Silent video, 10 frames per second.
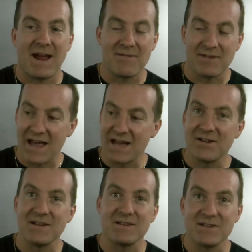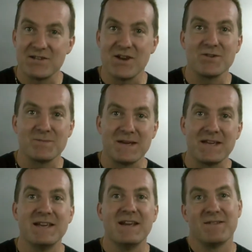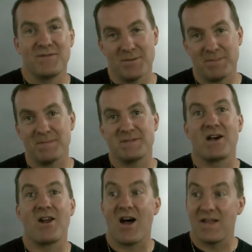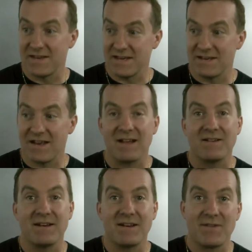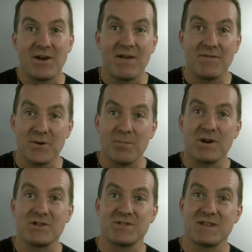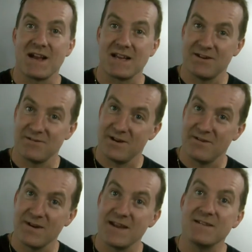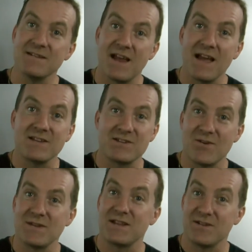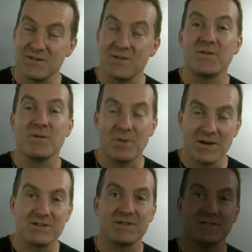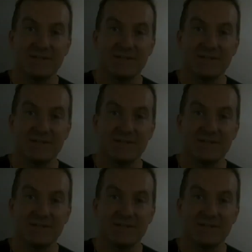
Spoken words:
have a light on there that shows me the fuel pump's not on, and if I don't have fuel pressure, then I get a red light showing that there's no fuel pressure.